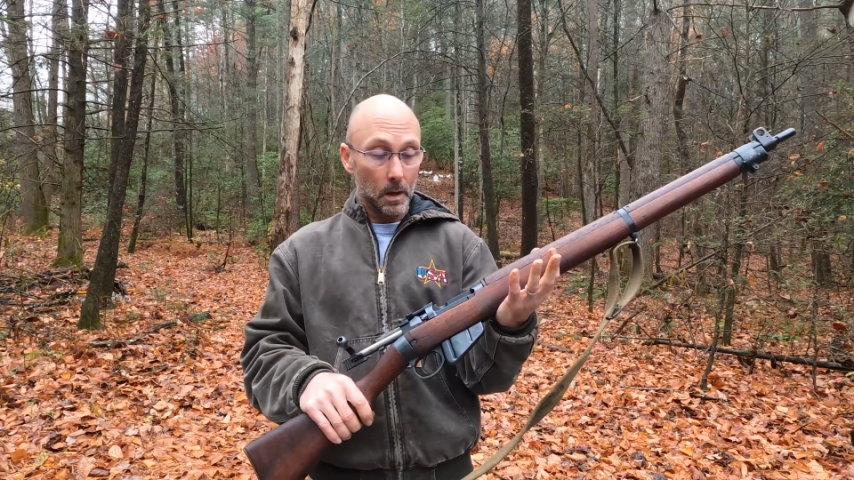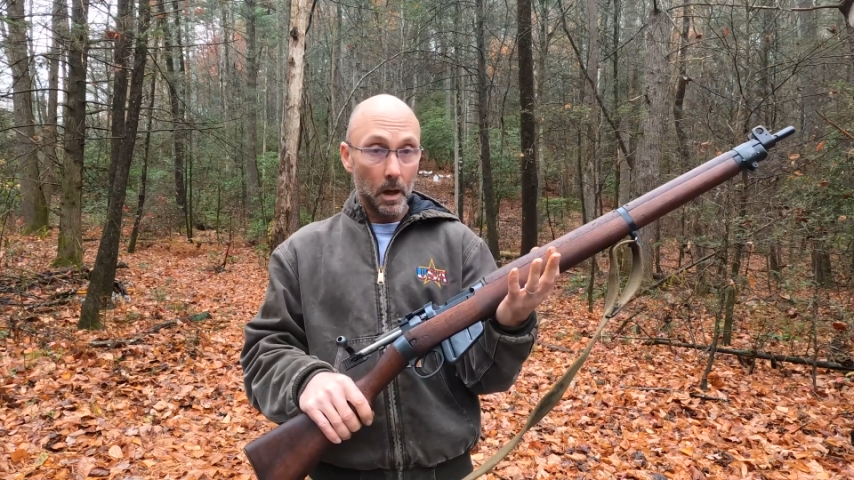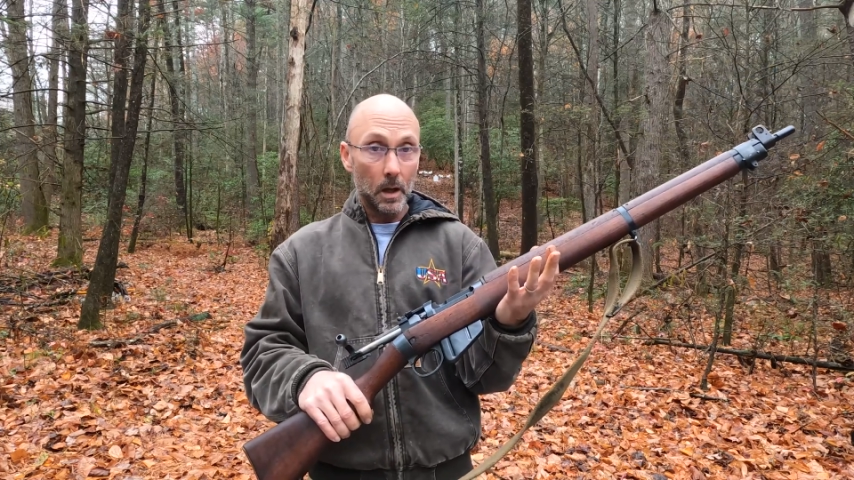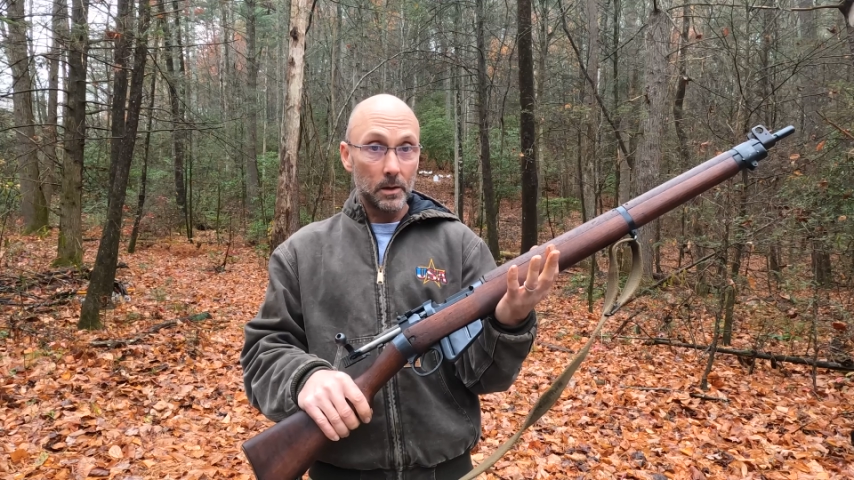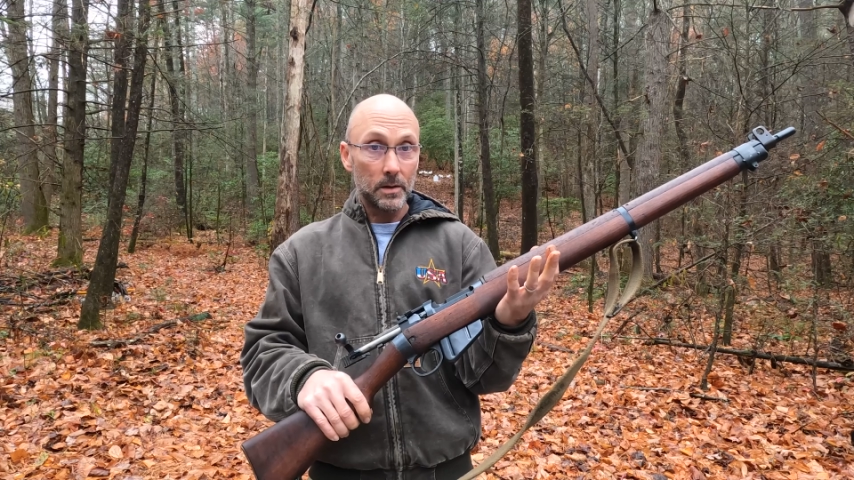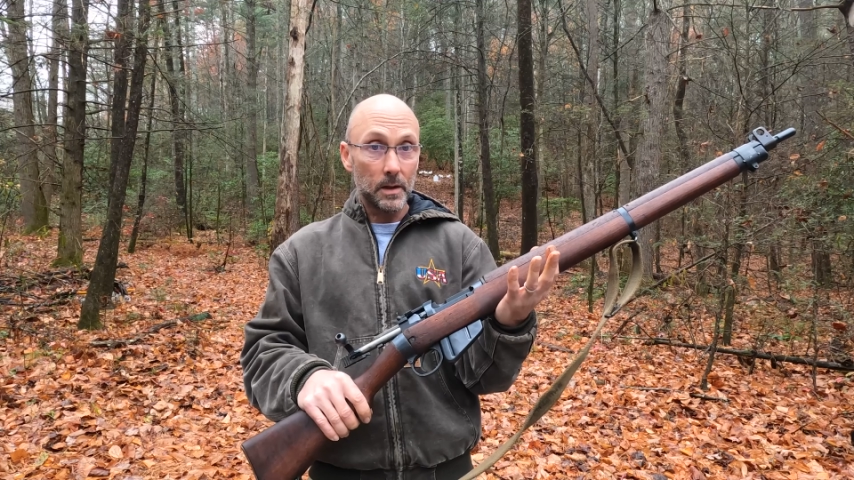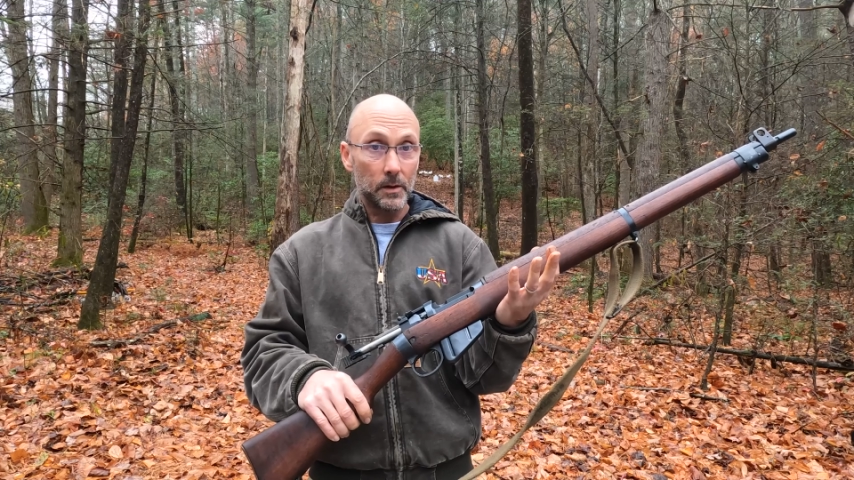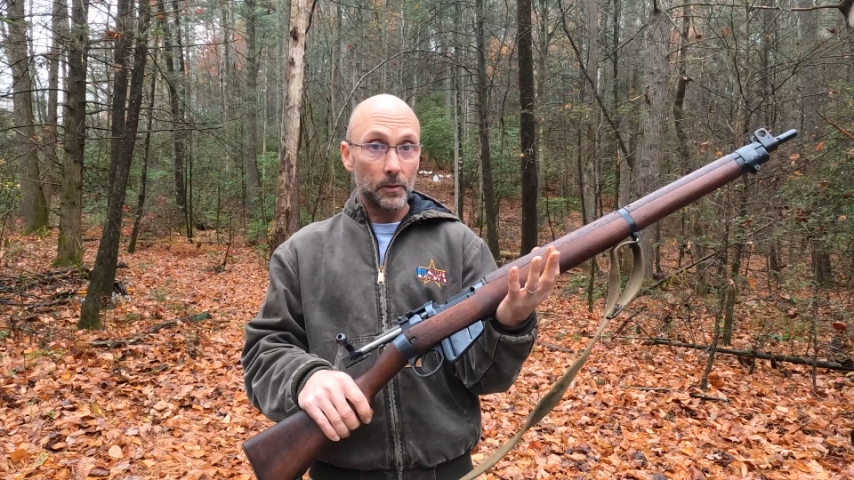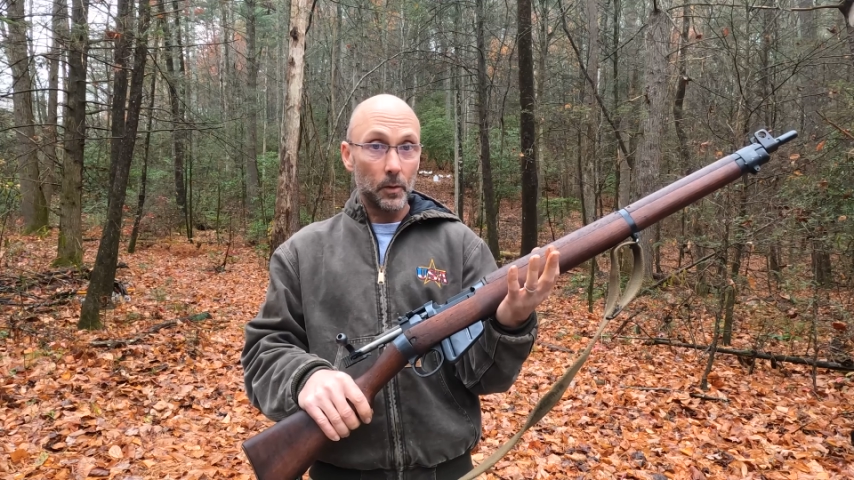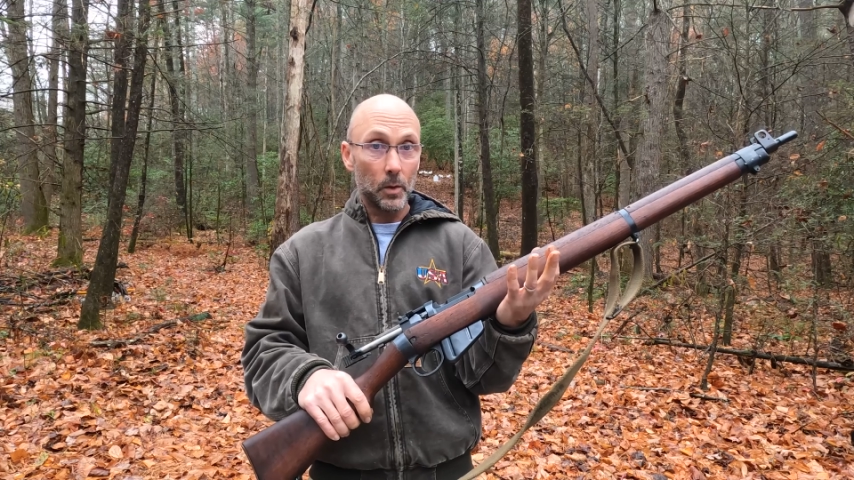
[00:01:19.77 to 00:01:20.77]

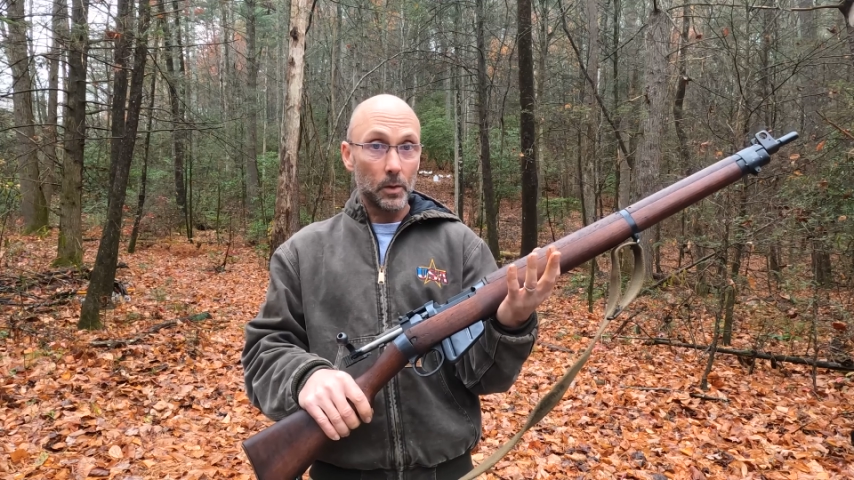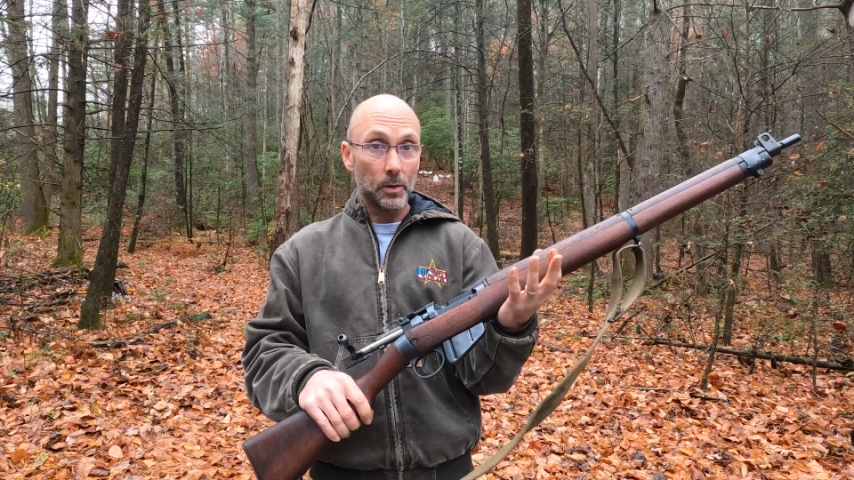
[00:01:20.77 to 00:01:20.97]
174